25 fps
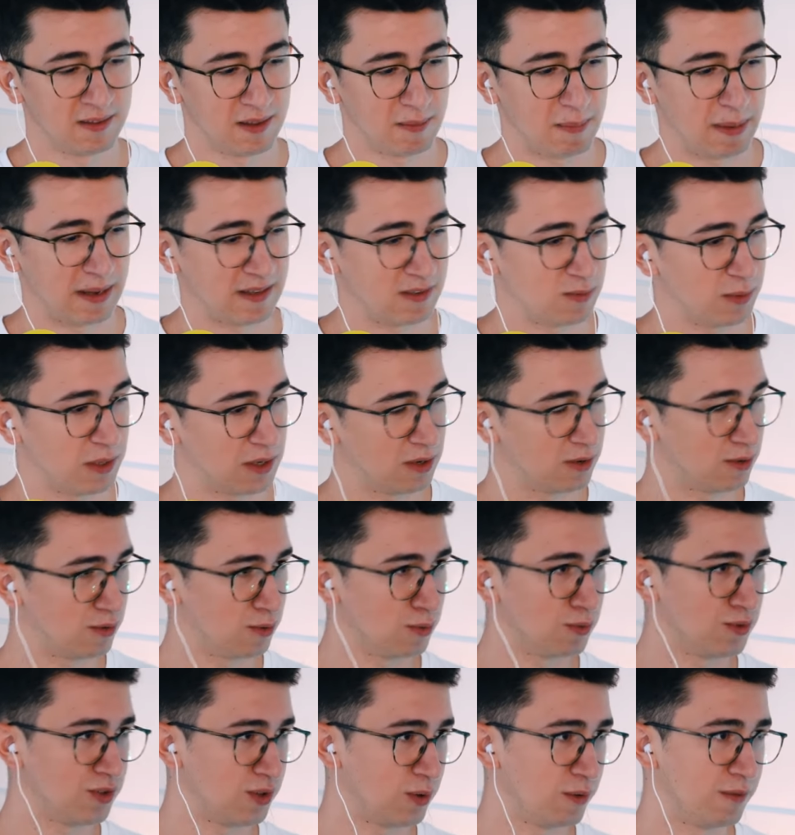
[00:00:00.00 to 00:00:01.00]
The best we could
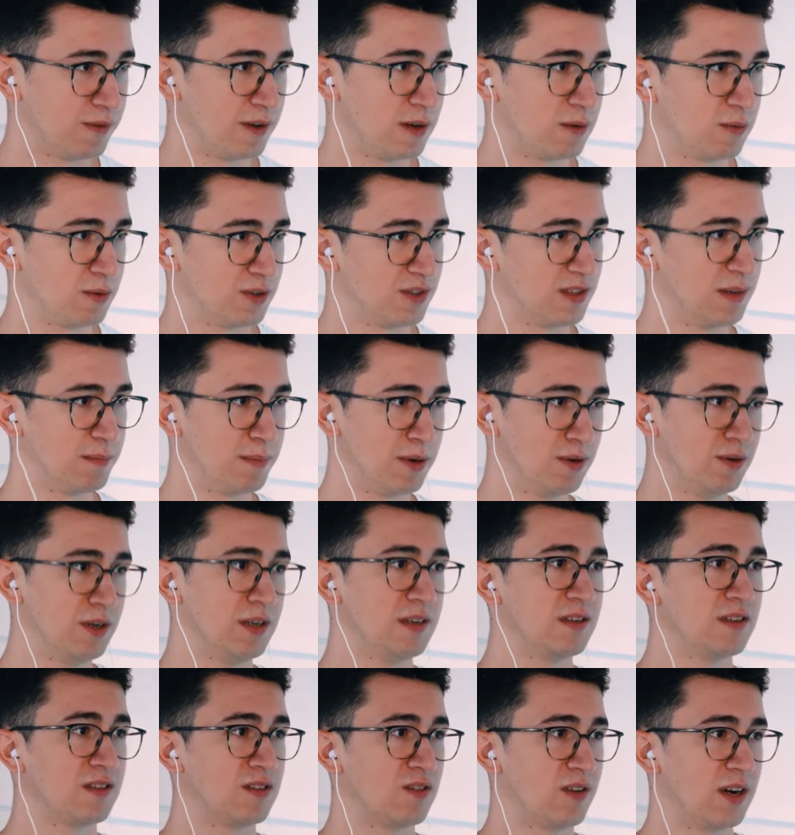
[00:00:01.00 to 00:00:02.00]
do so far was
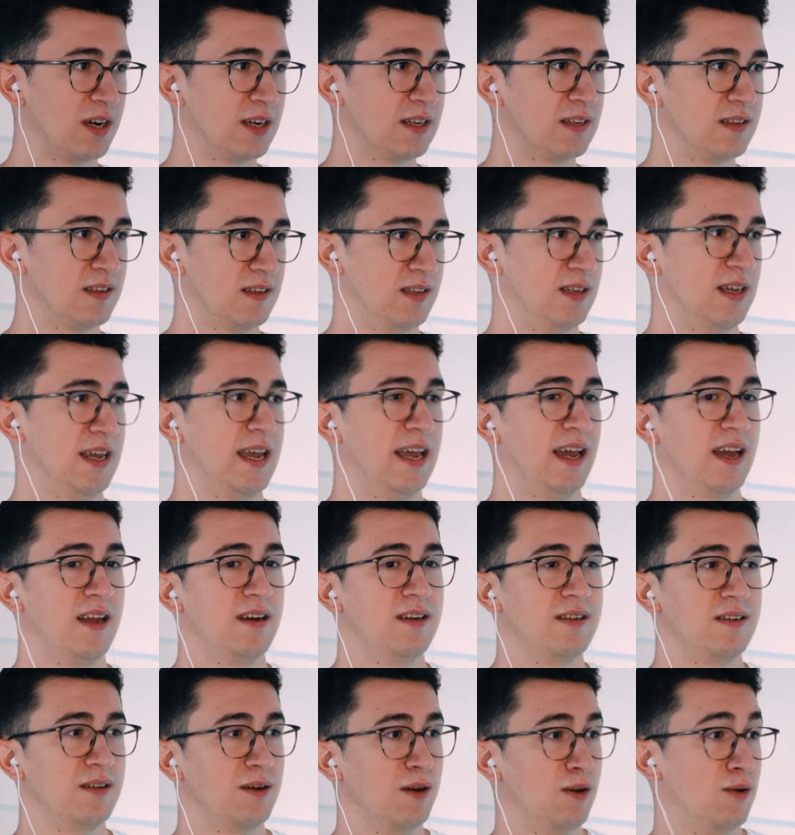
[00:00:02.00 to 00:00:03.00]
empirics, right?
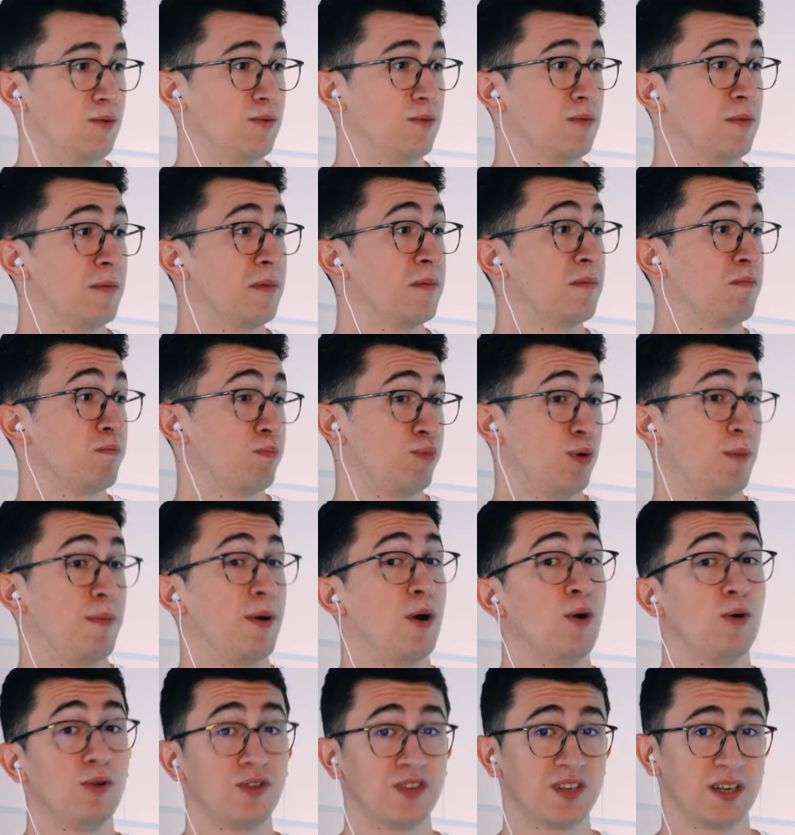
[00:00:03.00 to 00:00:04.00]
And,
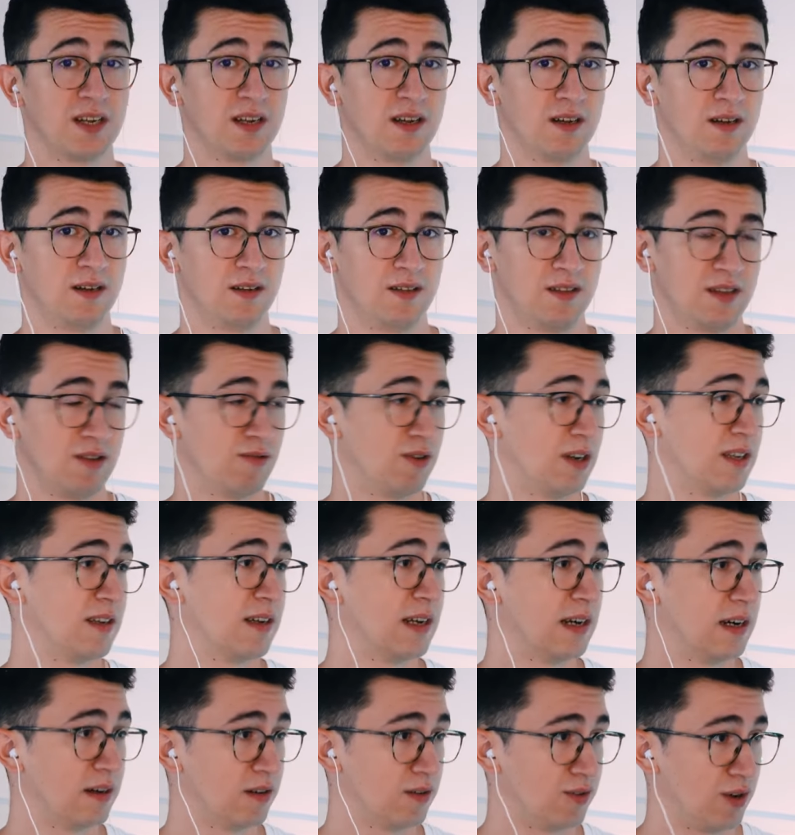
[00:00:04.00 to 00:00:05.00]
proposing a
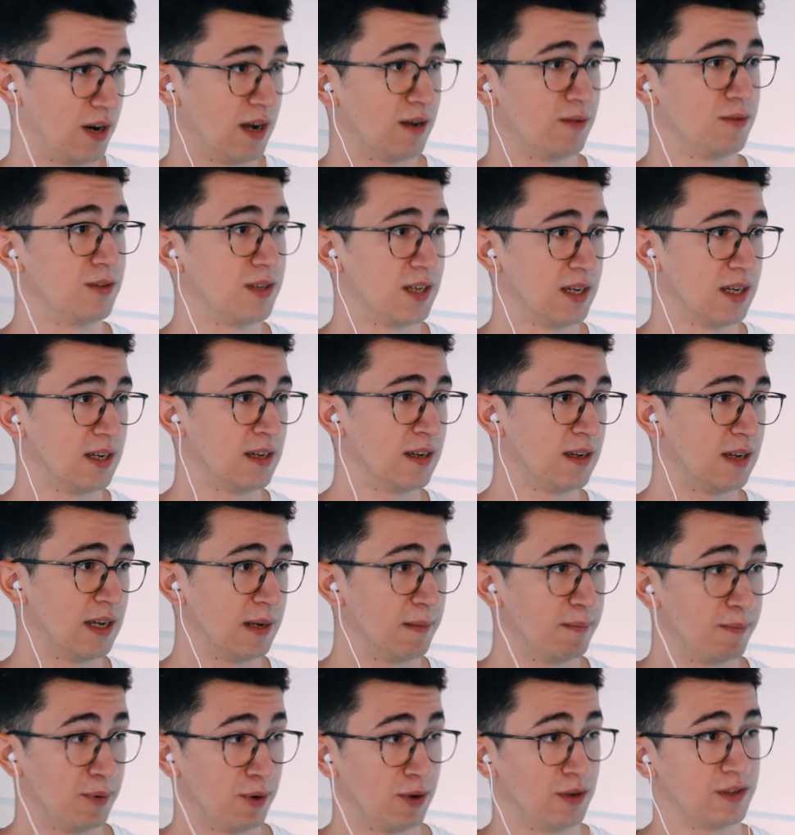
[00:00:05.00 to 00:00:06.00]
theoretical grounding
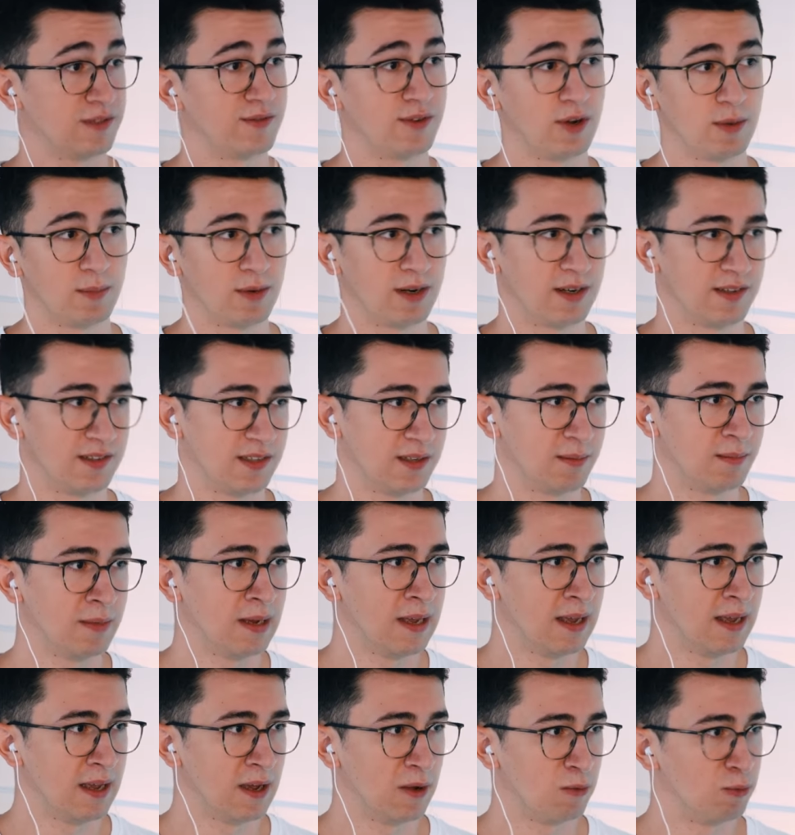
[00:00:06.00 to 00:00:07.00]
in Pearl's
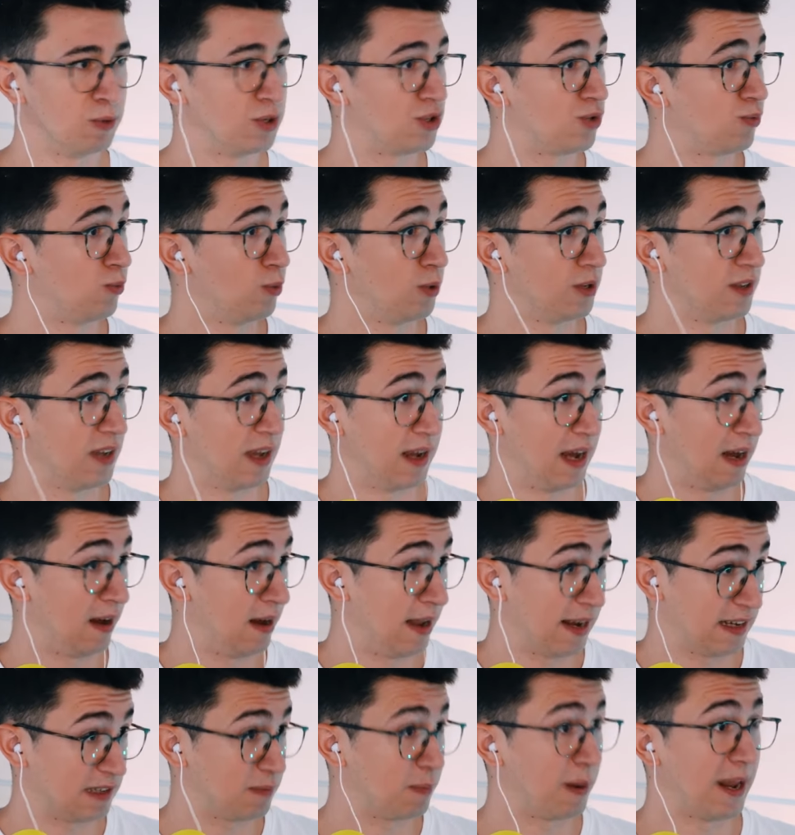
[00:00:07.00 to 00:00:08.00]
formalism, which would
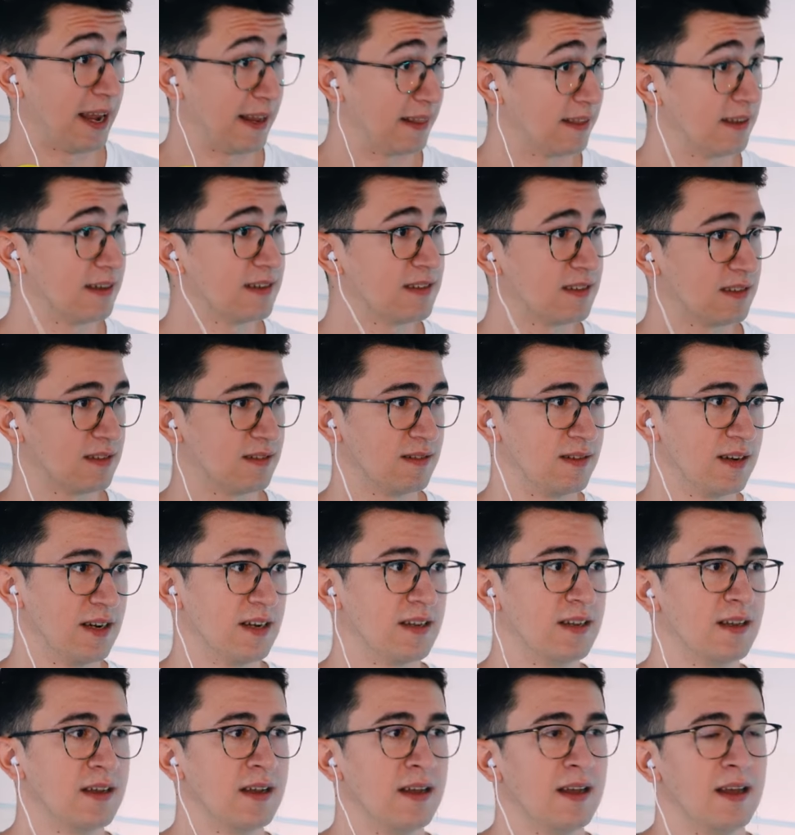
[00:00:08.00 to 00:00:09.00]
explain this,
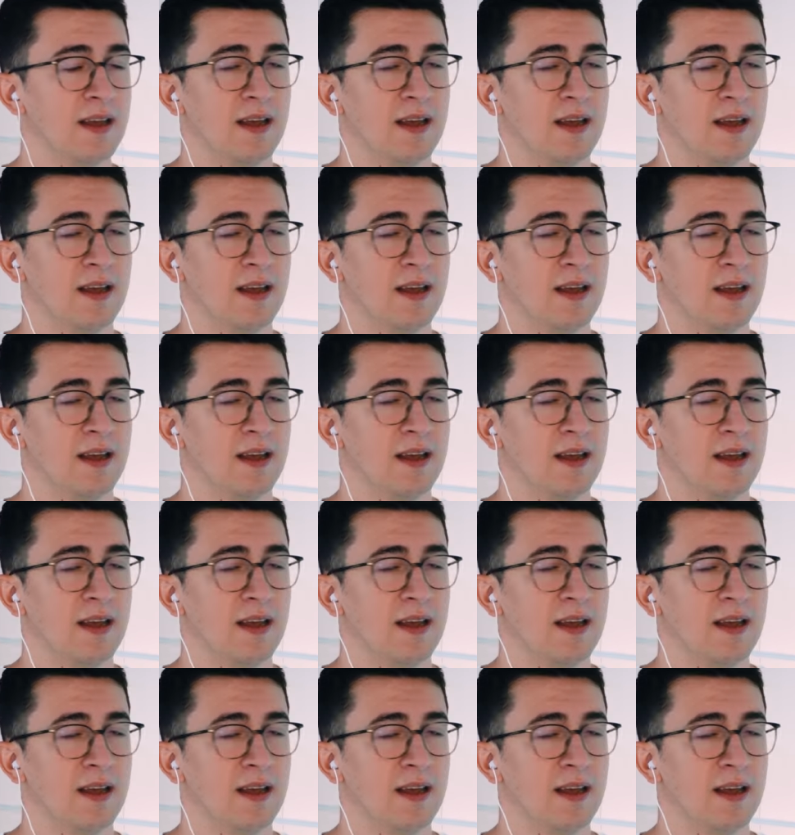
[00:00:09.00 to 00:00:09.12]
right?